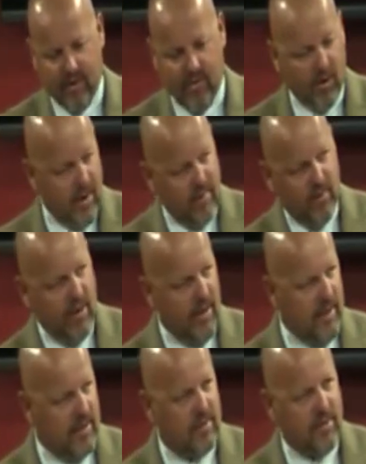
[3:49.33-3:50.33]
Whatever
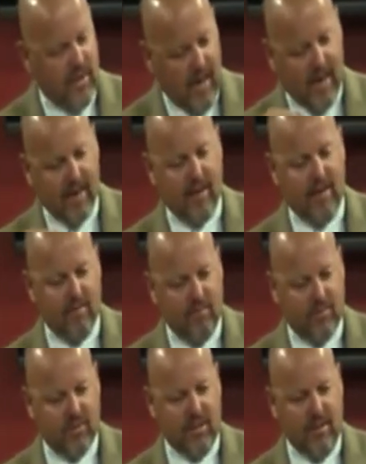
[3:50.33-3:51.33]
it is, you got to
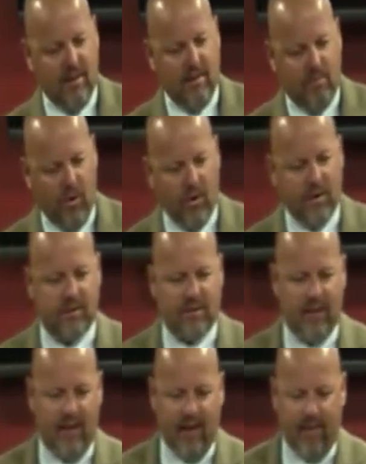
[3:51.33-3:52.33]
see the importance
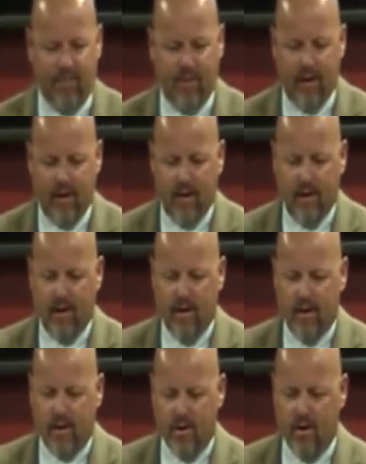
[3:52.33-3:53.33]
of that.
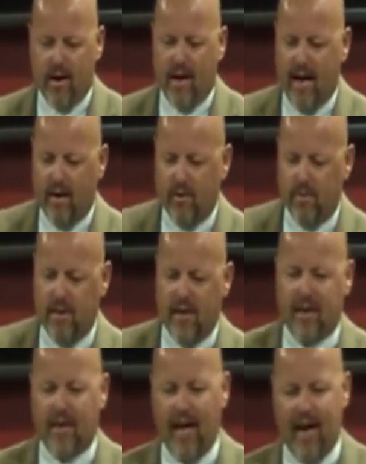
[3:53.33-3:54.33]
You and I will be
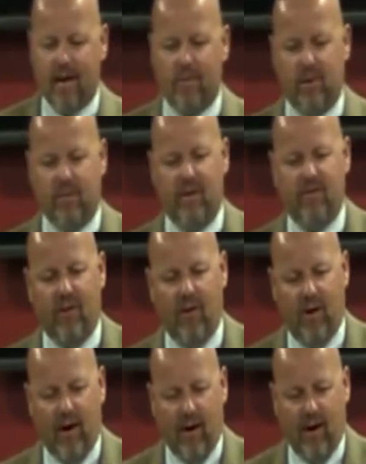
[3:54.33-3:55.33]
accountable
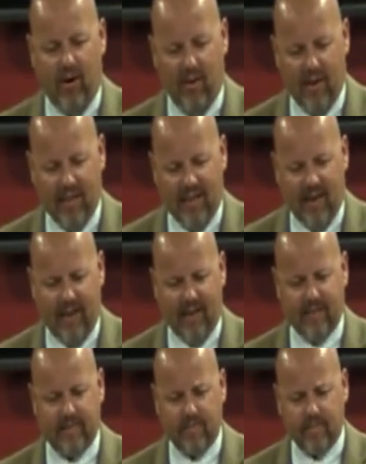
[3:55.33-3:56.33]
before a holy
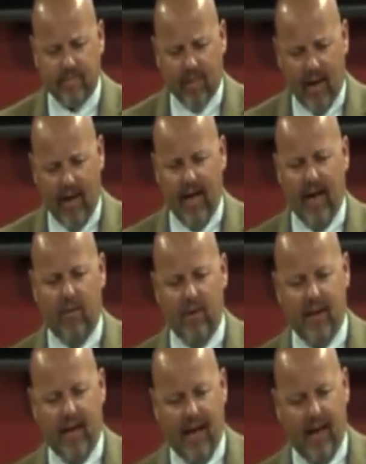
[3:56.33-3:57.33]
God for how
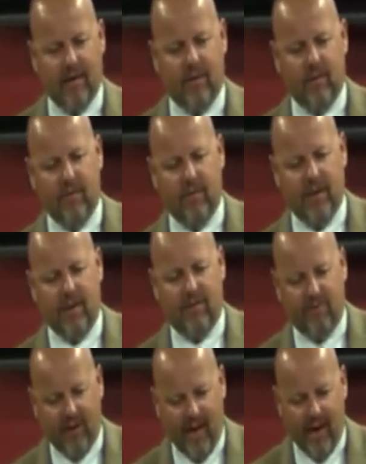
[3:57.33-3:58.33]
we handle the
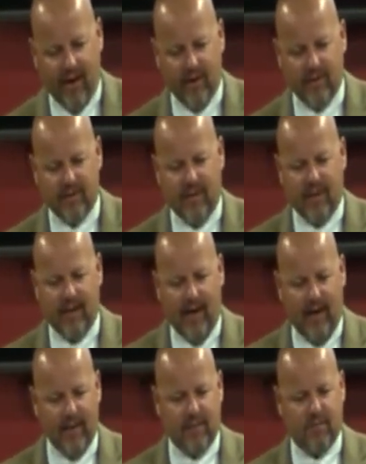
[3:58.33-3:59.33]
affairs that
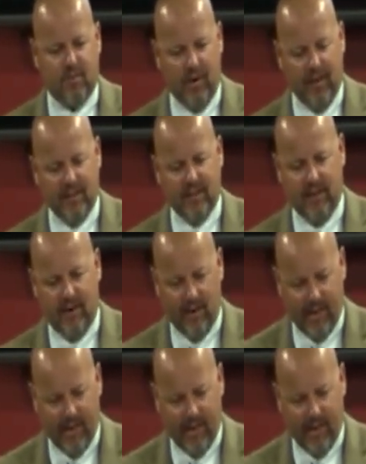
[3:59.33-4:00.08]
God has placed in our